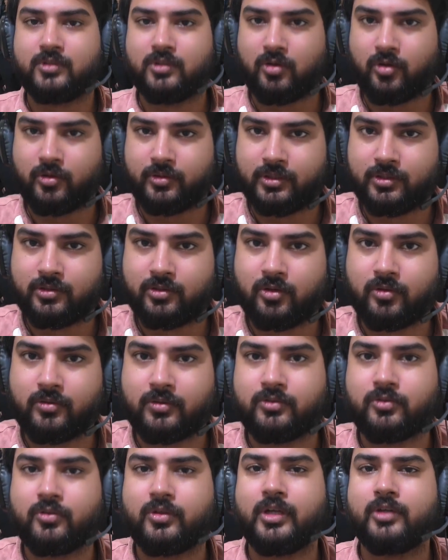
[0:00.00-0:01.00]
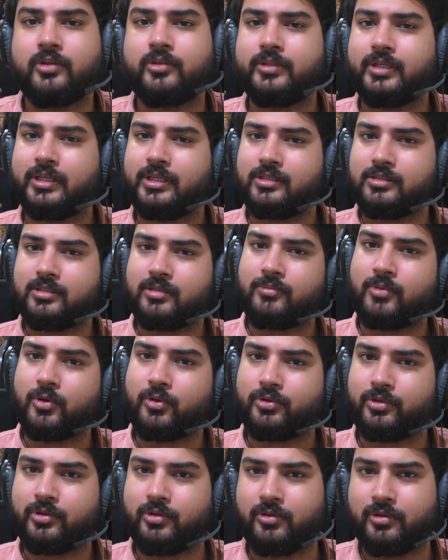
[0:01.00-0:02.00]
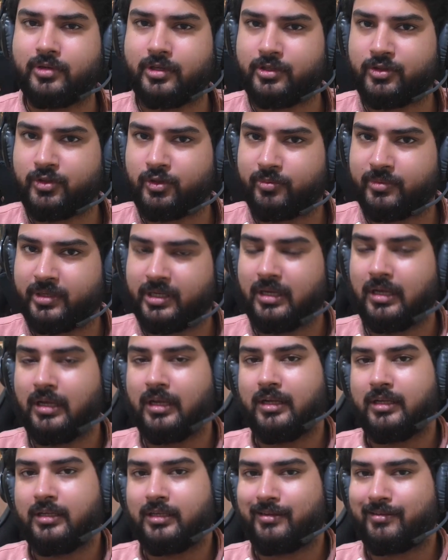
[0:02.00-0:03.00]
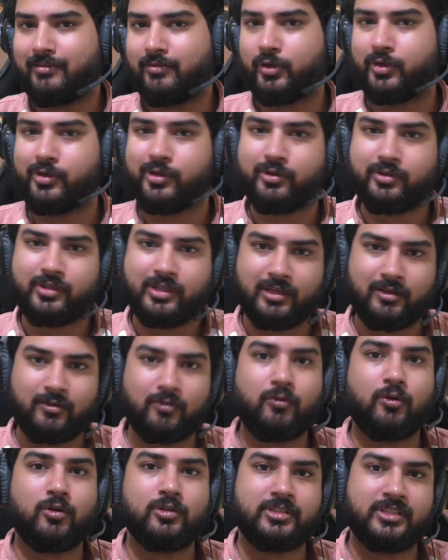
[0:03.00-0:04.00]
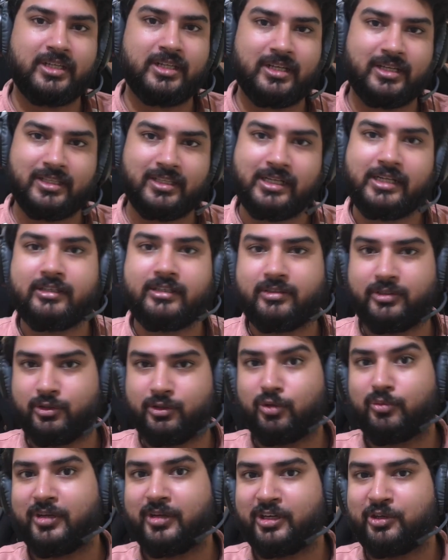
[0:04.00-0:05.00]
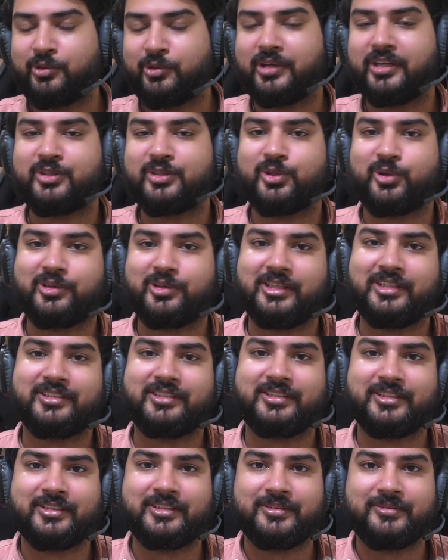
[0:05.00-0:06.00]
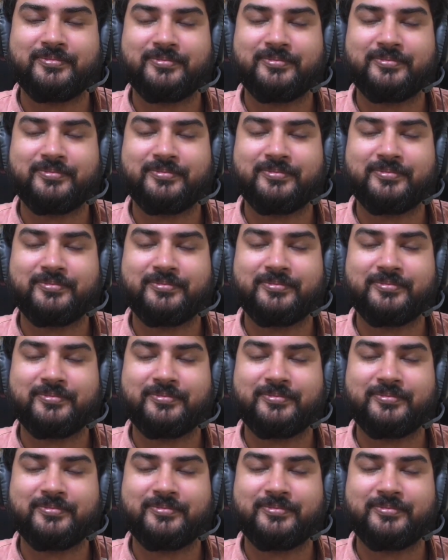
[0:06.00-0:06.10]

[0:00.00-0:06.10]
Got it. So can you tell us about your resume? Like, what do you think was there that, made you get shortlisted?